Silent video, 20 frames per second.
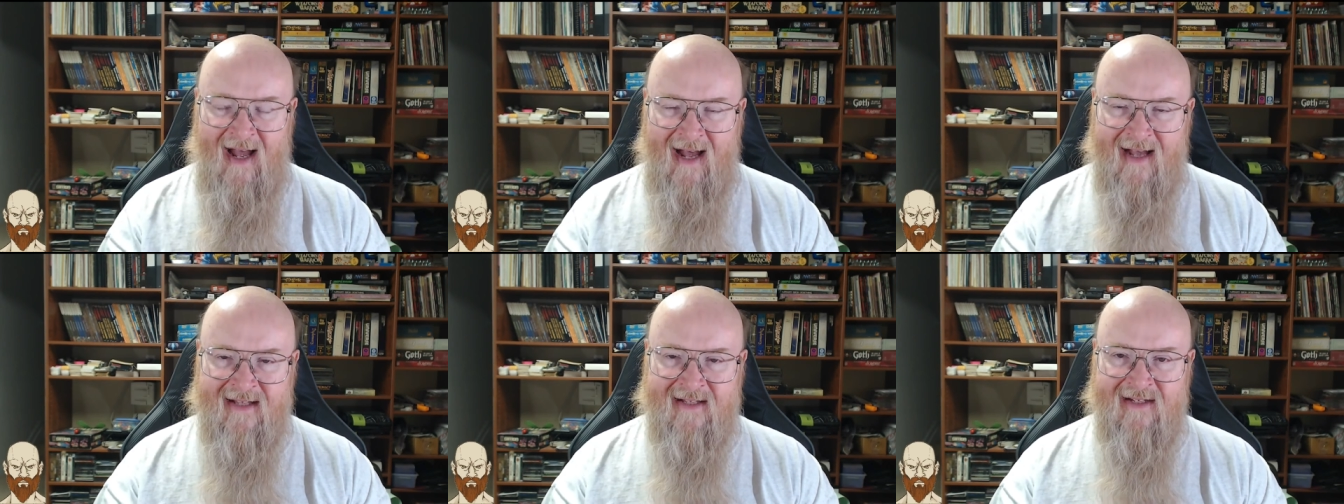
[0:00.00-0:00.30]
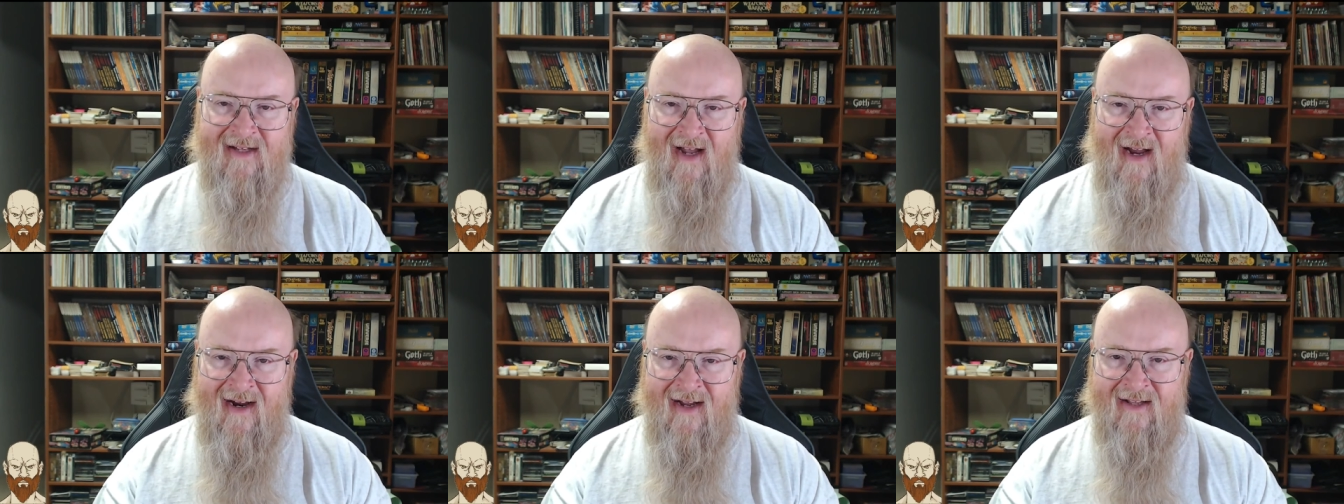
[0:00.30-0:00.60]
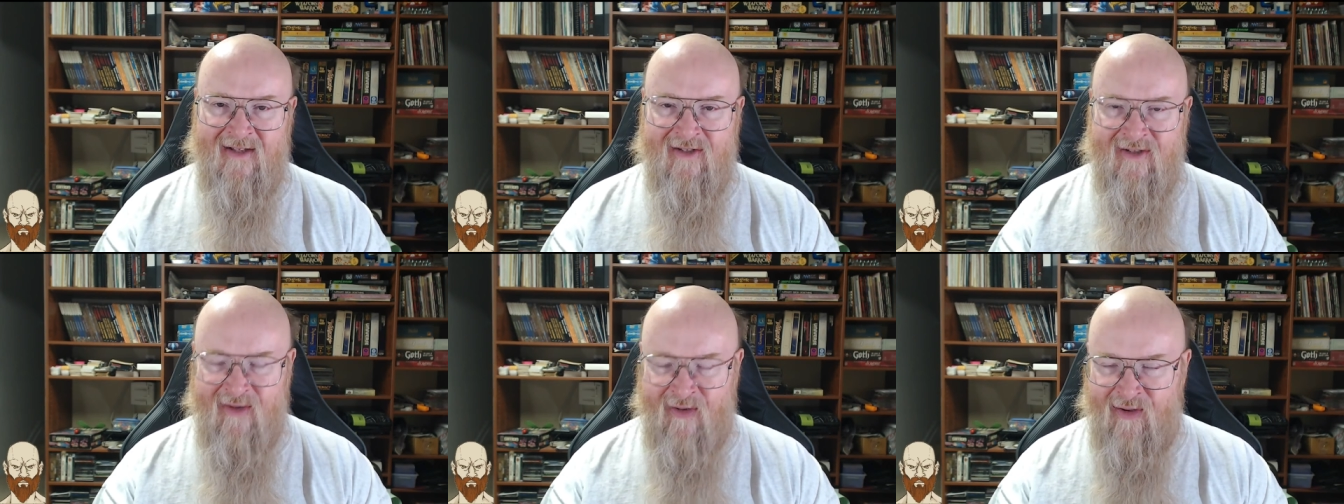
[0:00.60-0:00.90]
eye
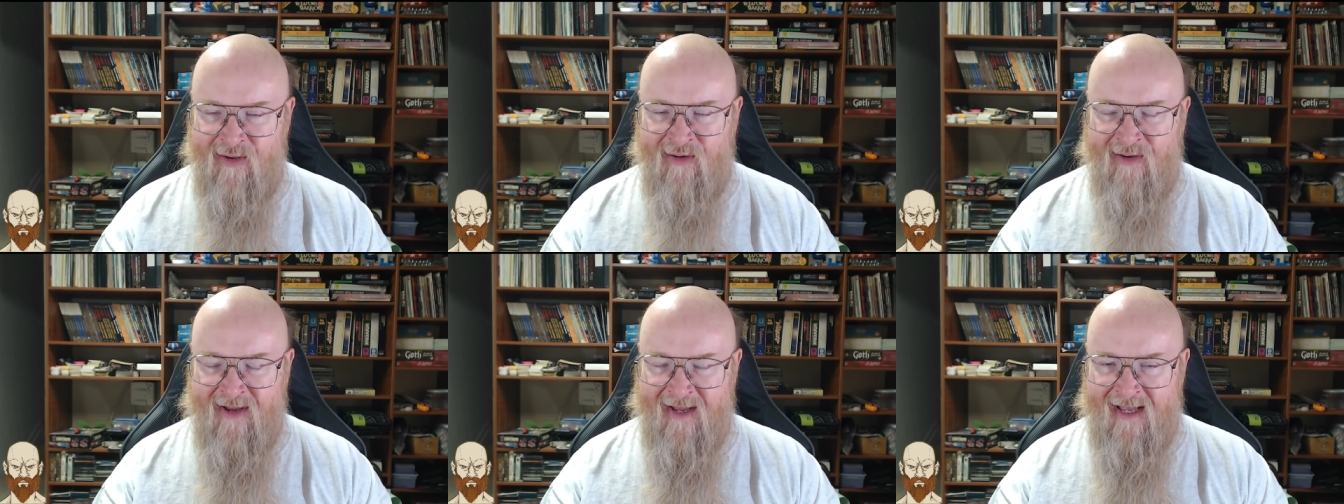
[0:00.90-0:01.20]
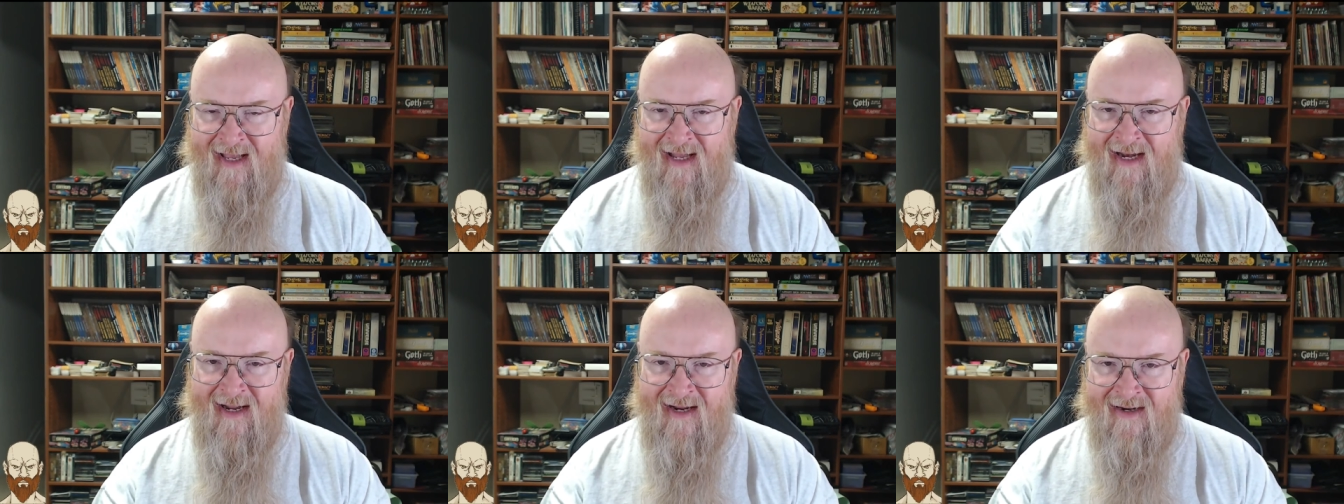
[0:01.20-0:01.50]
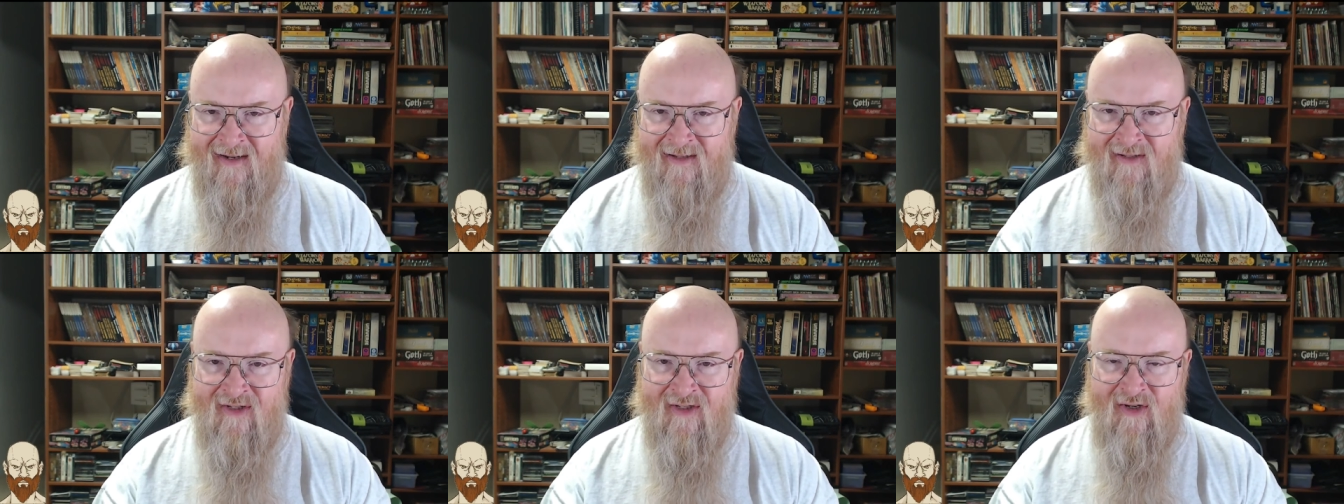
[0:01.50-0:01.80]
sockets so you can get
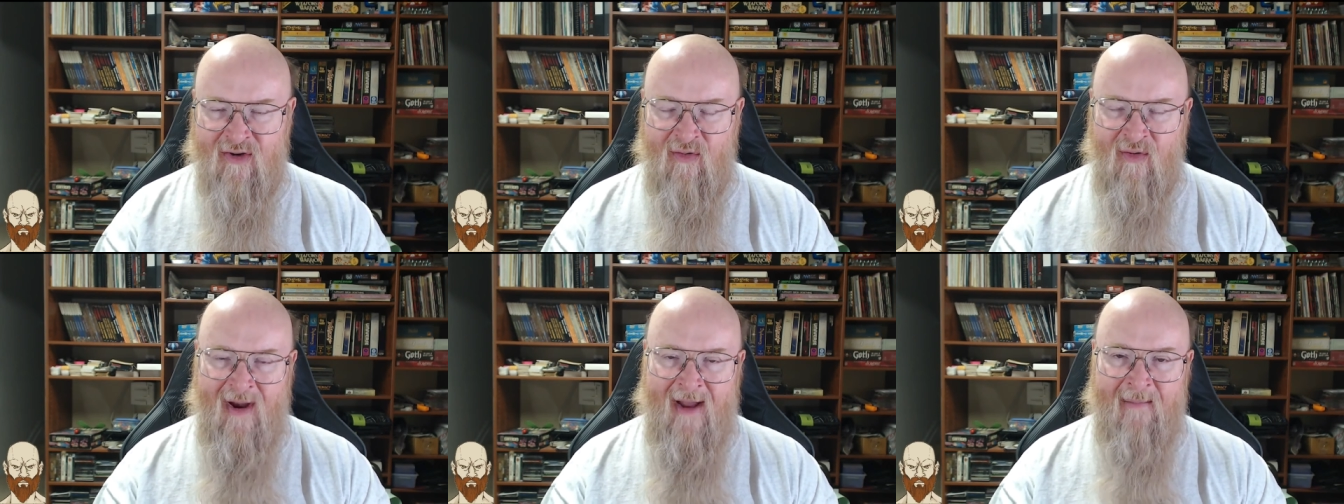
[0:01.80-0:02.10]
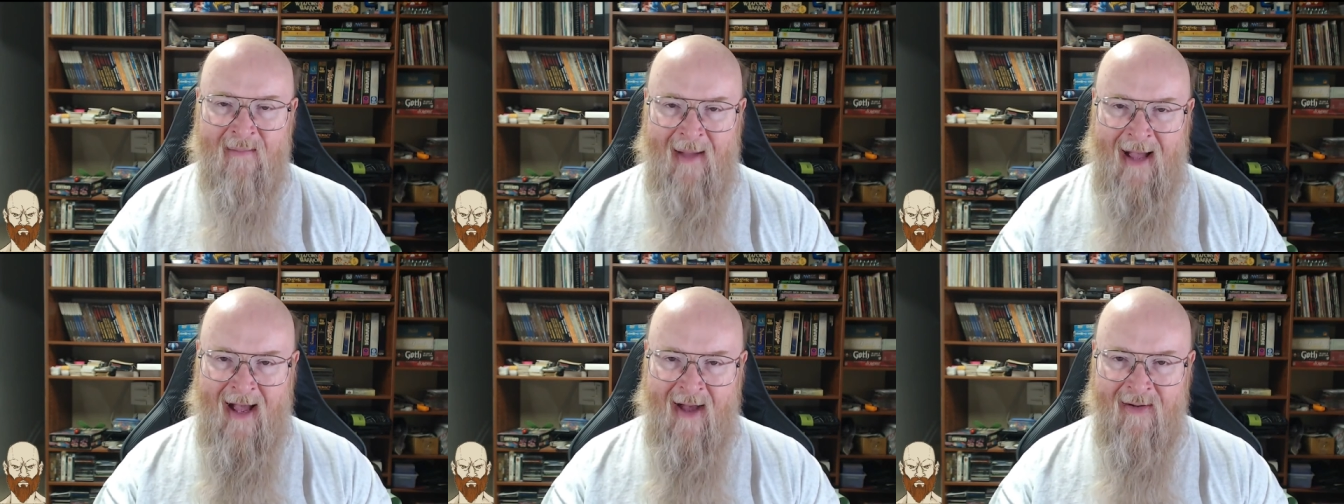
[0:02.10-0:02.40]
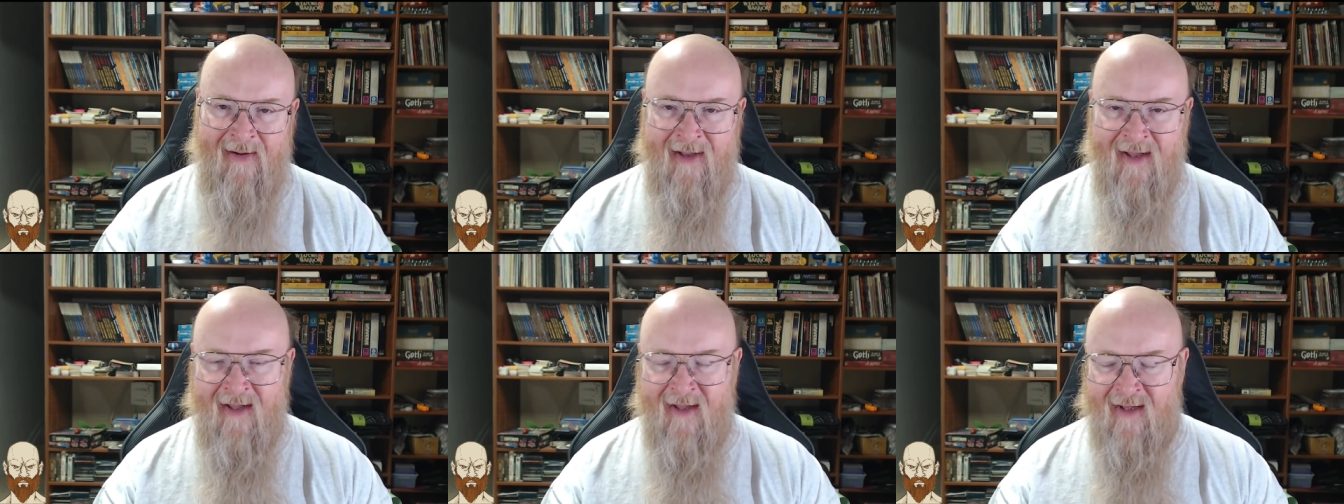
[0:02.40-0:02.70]
in and scrape
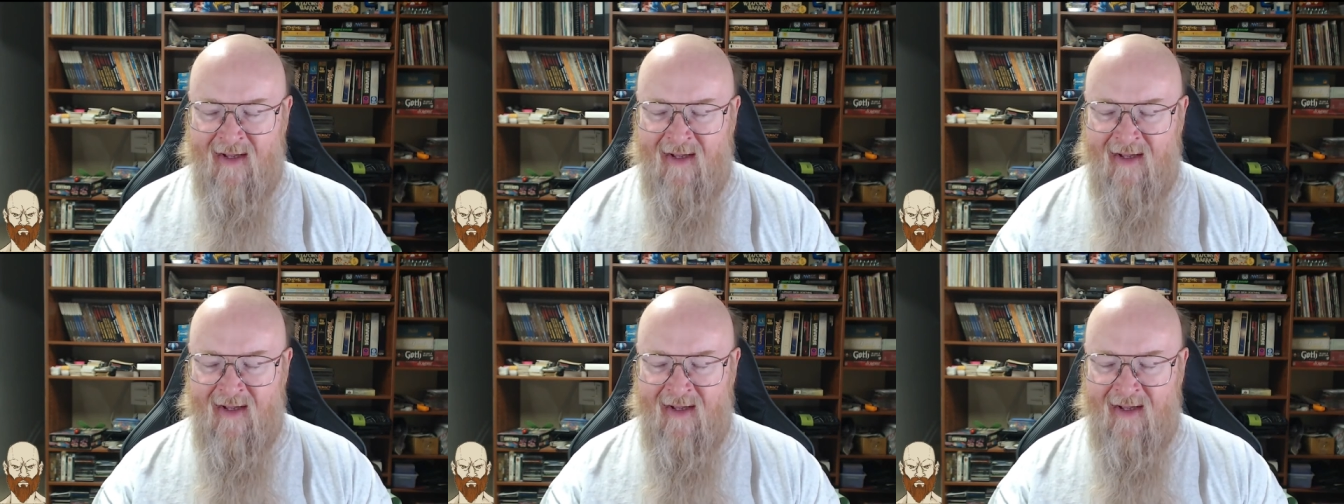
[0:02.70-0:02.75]
out.